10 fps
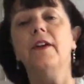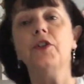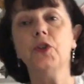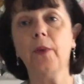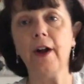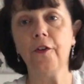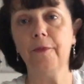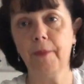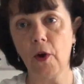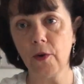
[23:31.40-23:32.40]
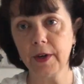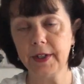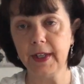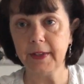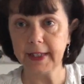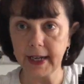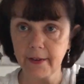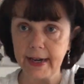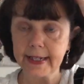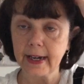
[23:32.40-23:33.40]
are 12 blocks in the
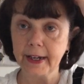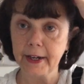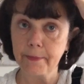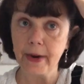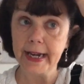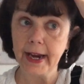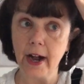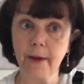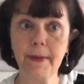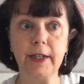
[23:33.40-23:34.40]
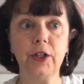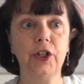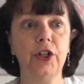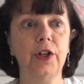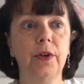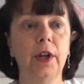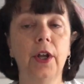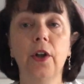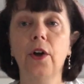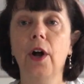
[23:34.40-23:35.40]
series, and I'm going to break it up into
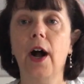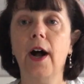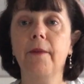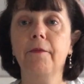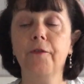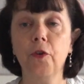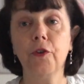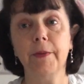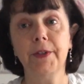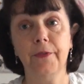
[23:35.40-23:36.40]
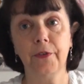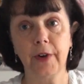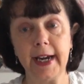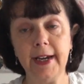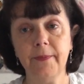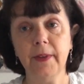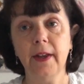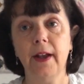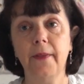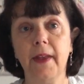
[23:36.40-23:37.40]
4 groups of 3,
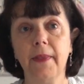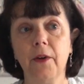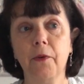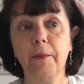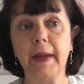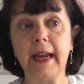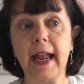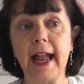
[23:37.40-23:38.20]
and then there will be